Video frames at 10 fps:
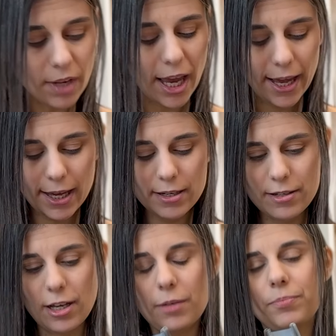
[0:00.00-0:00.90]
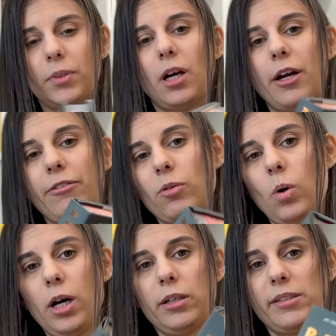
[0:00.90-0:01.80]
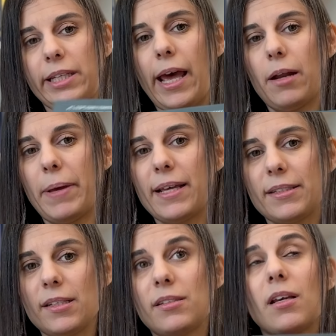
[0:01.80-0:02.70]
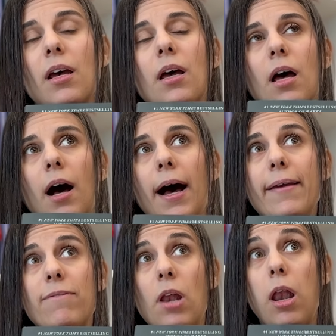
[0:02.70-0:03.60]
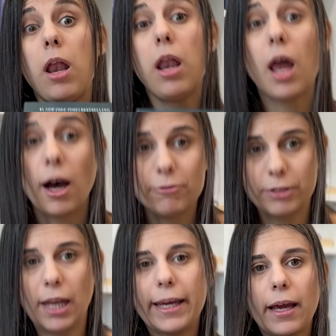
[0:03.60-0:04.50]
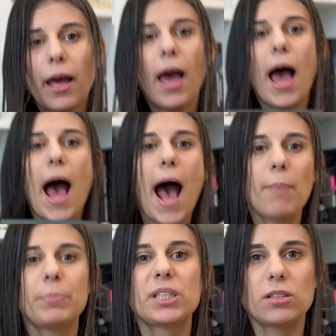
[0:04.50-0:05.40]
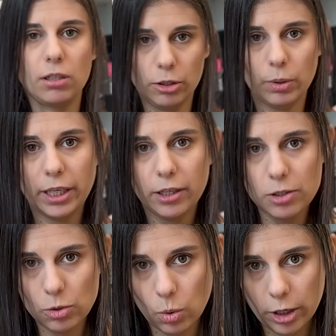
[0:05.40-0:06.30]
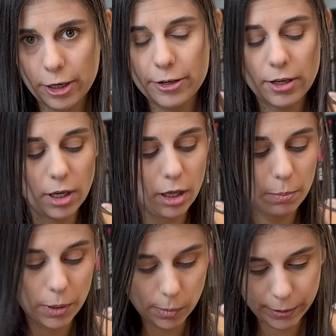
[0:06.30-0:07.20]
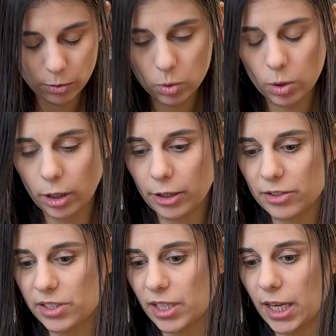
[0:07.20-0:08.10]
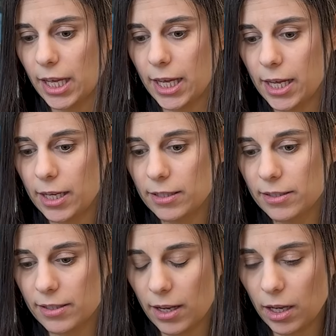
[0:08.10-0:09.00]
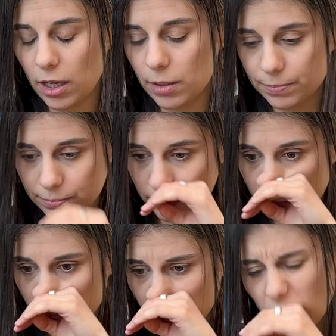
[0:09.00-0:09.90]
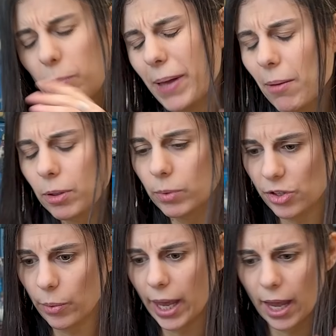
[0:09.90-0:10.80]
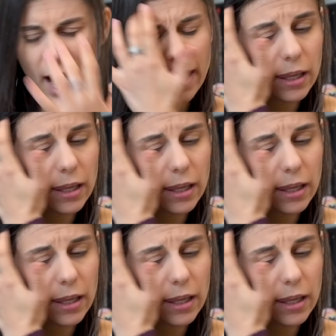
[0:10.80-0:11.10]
And R.F. Kuang's Katabasis. I've loved, like absolutely adored Poppy Wars and well, Babel was okay. I